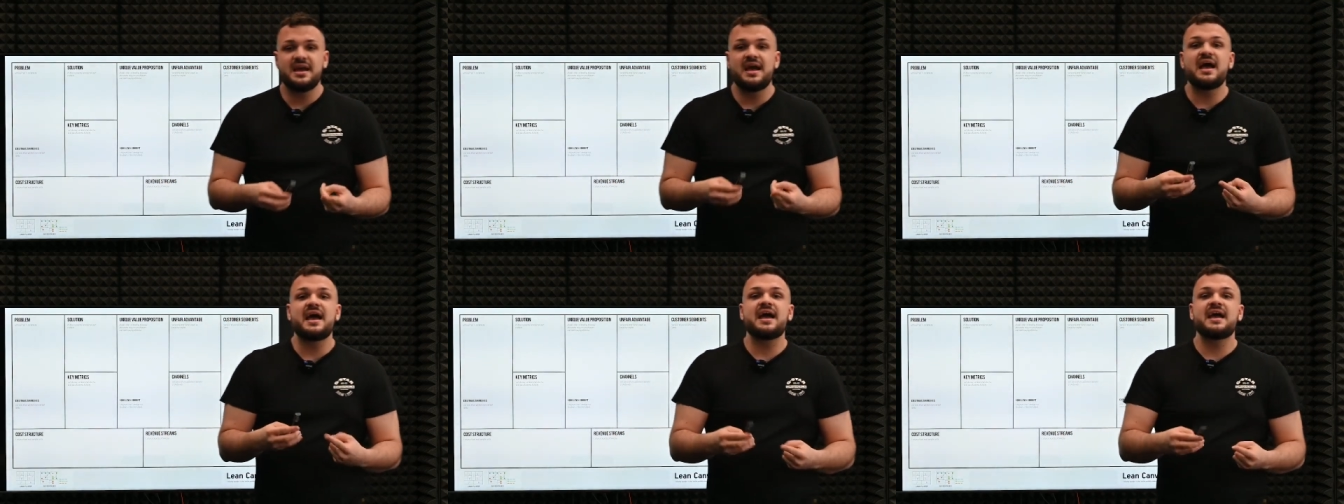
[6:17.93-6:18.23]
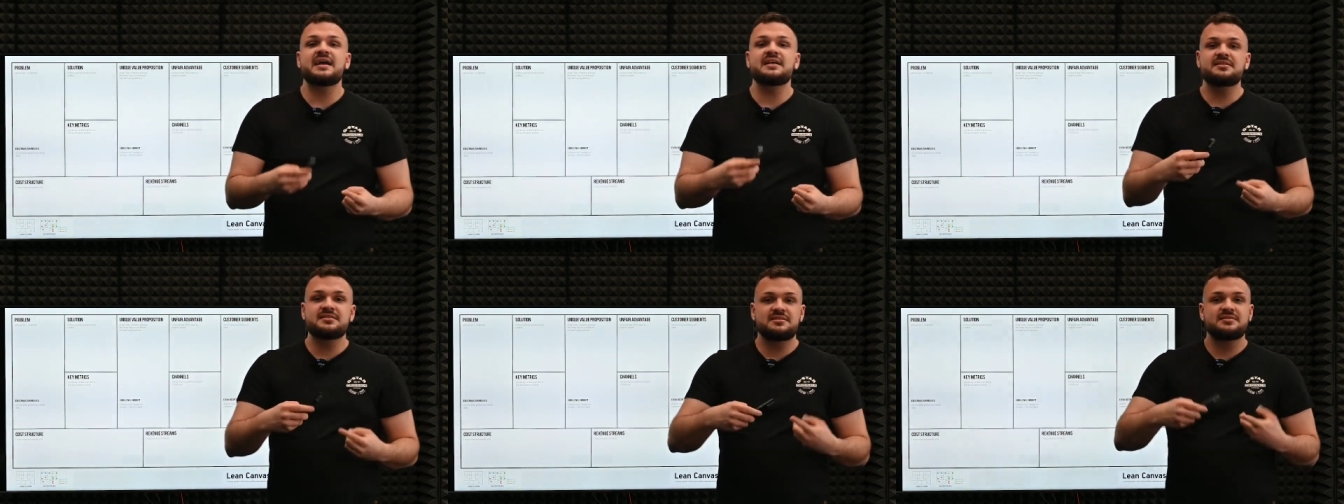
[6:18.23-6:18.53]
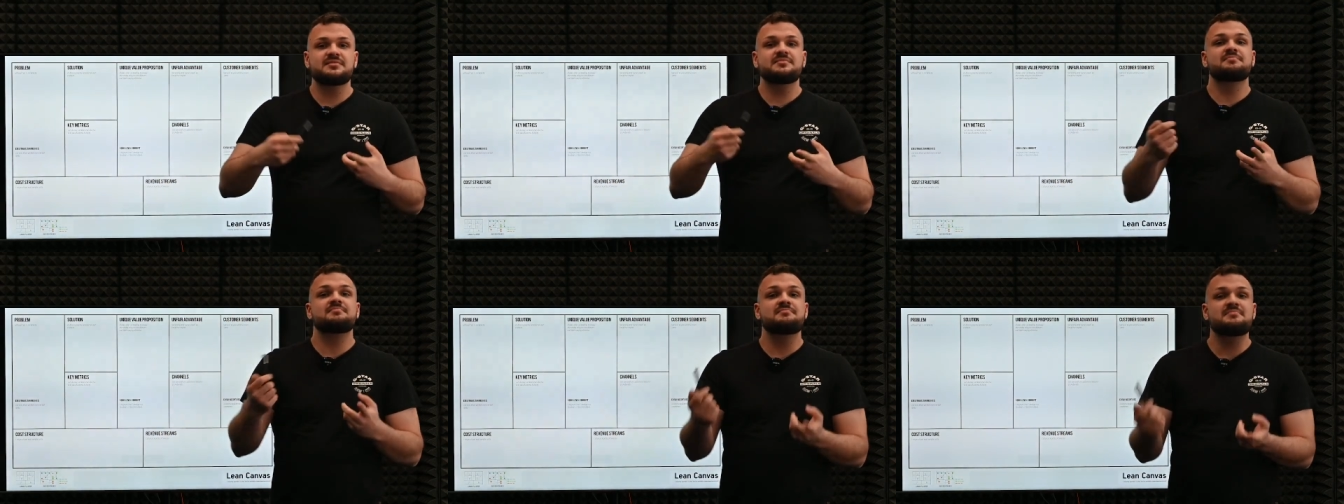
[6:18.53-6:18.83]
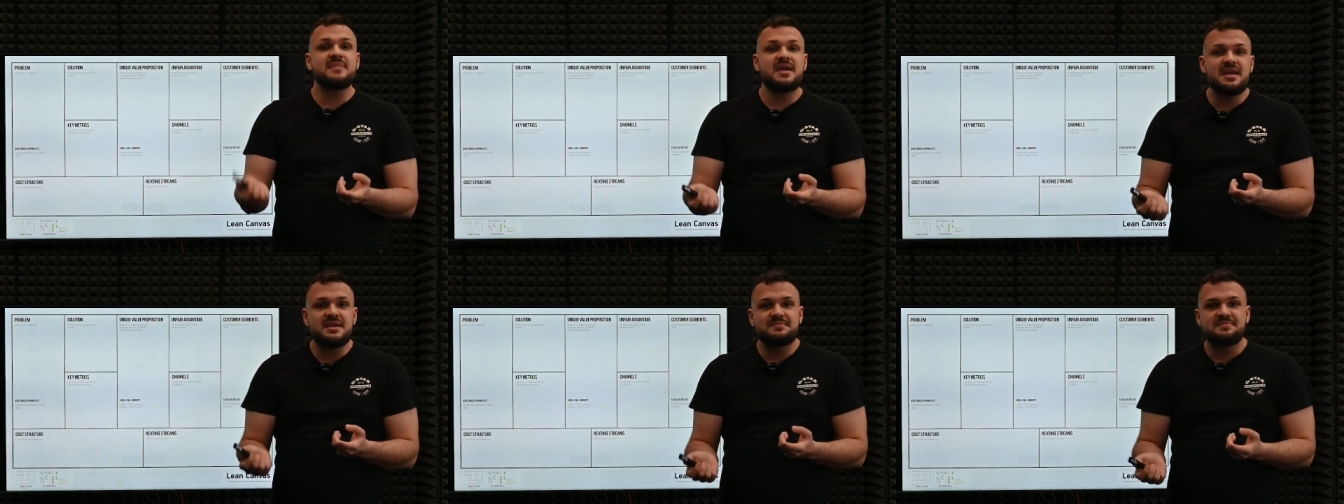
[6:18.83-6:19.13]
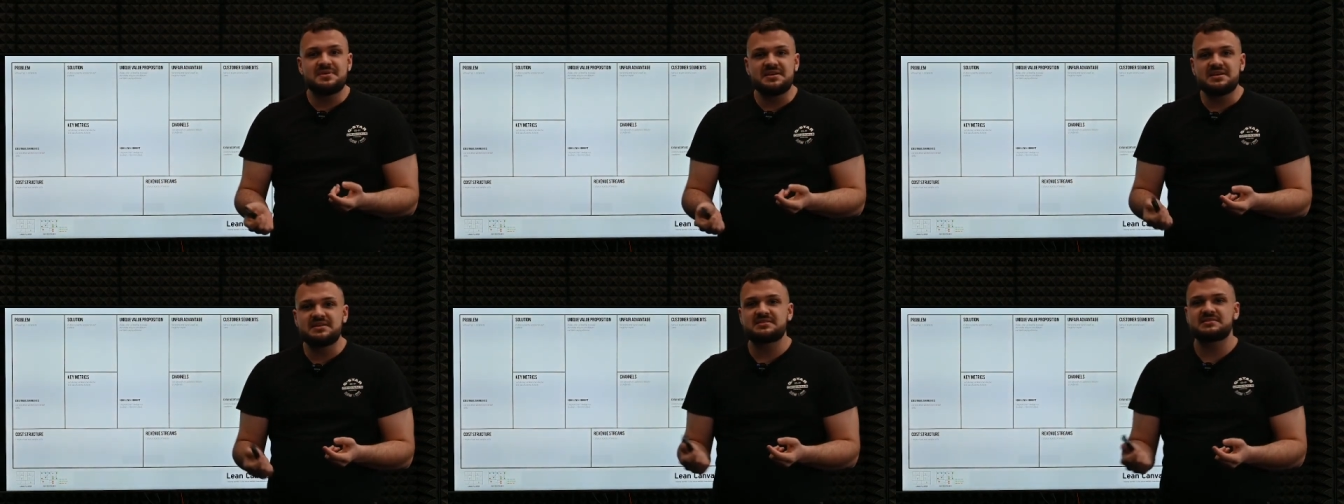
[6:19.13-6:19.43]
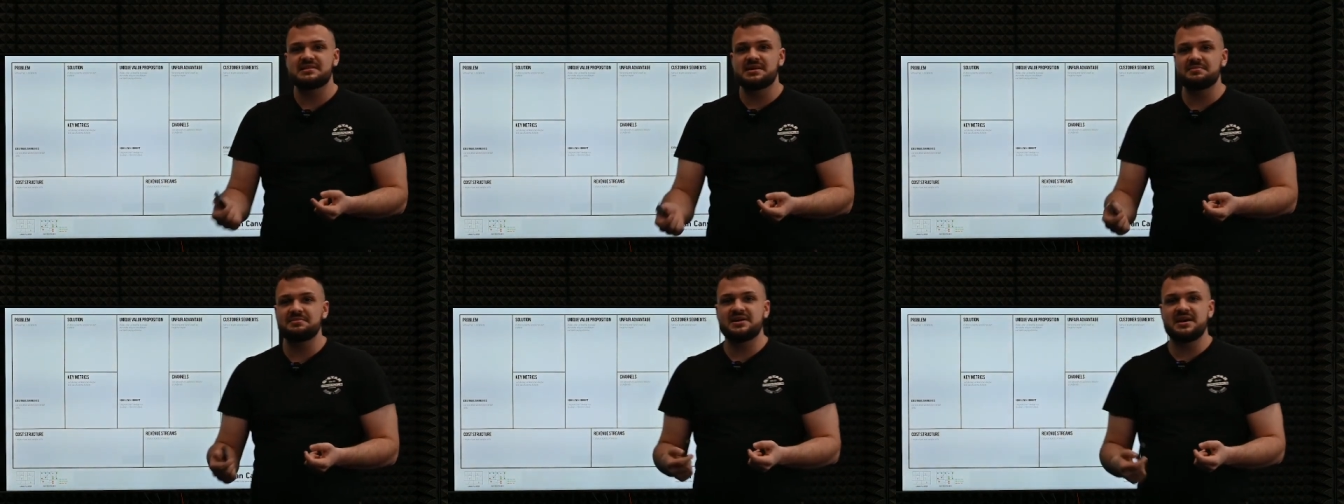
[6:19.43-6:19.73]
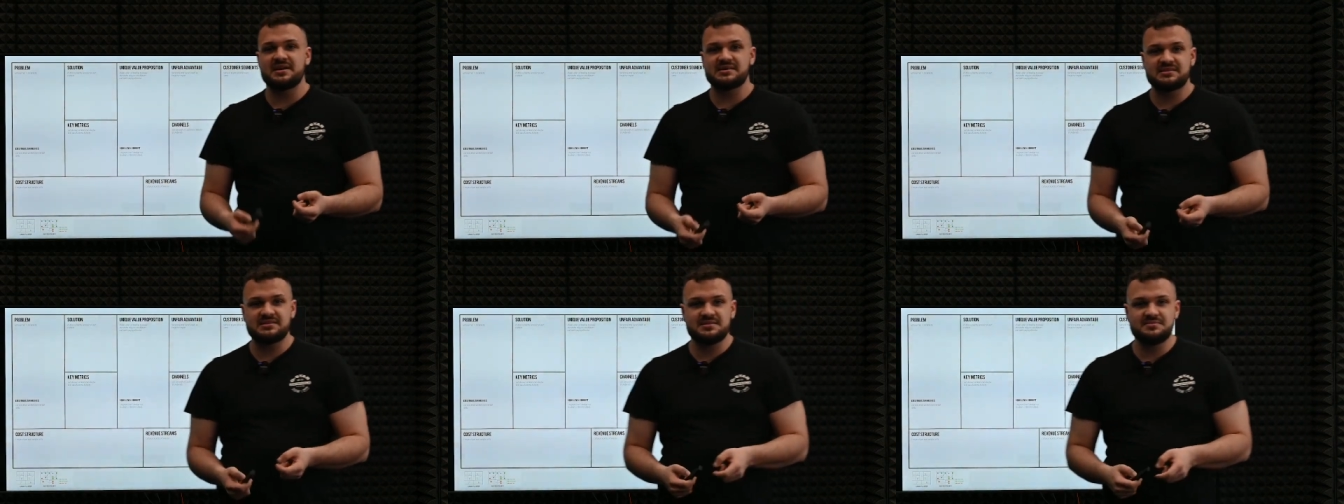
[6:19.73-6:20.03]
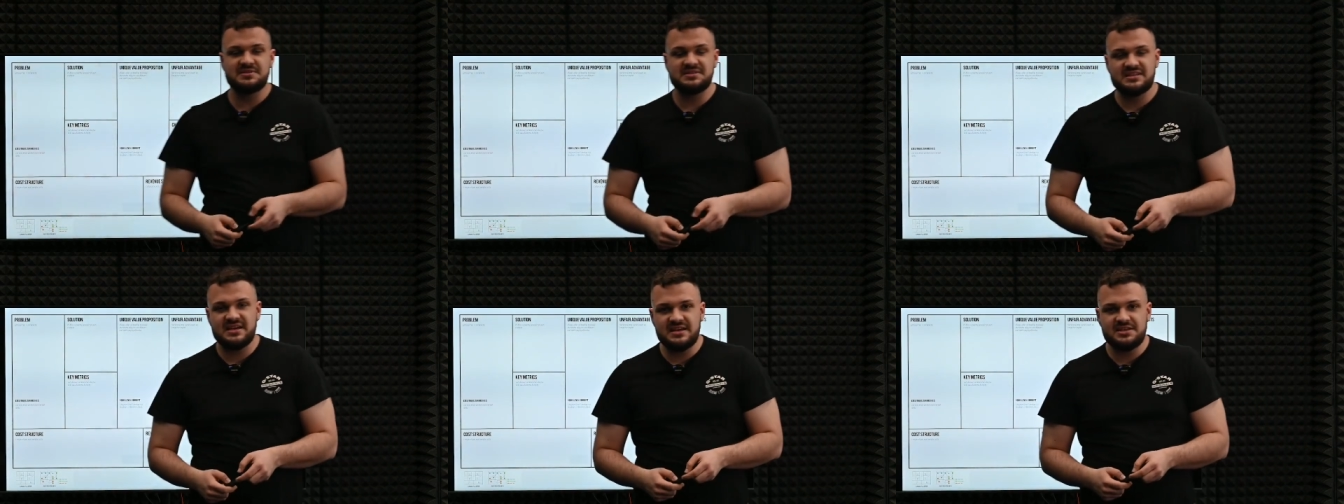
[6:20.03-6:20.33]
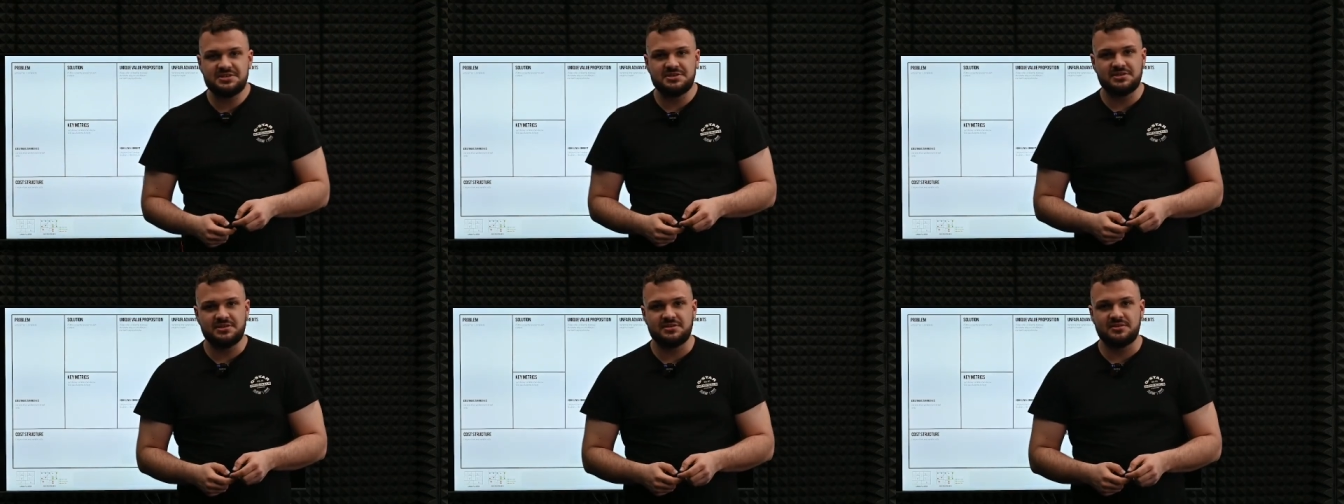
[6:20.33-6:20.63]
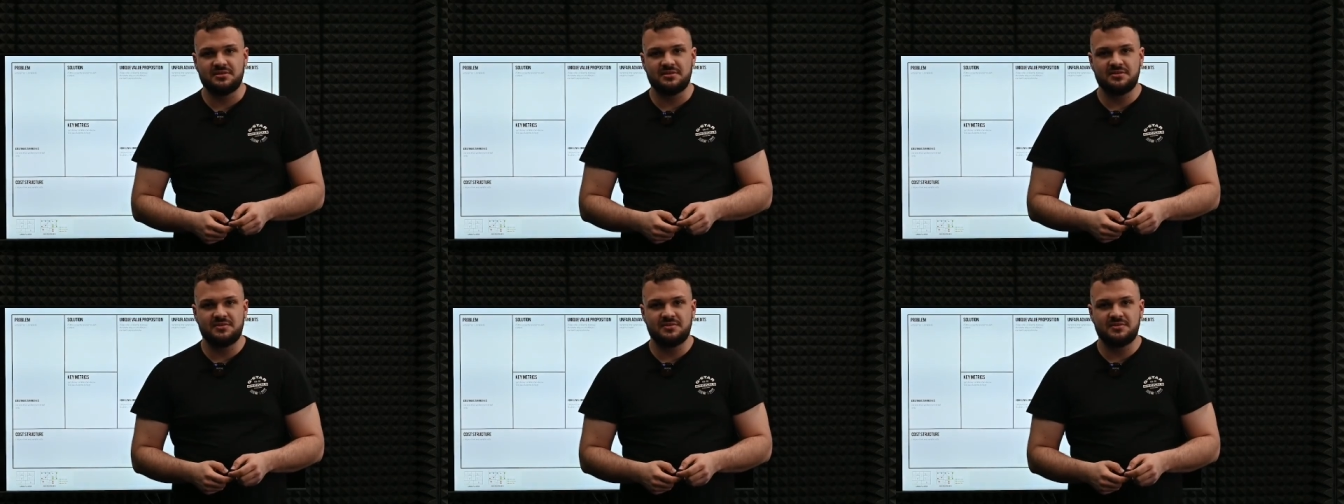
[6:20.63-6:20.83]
and maybe some customization.